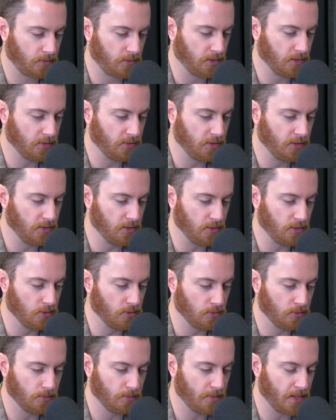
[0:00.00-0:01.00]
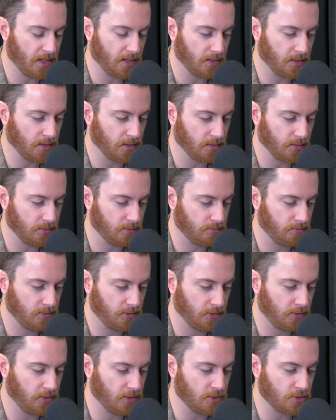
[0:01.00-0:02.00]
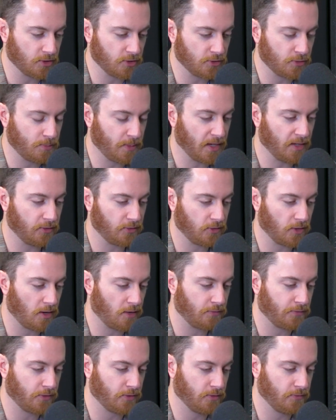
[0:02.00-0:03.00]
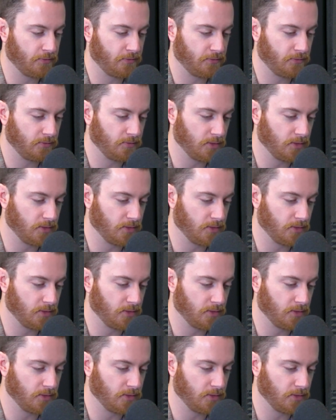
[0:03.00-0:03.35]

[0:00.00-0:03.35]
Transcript: continue making decisions based off of,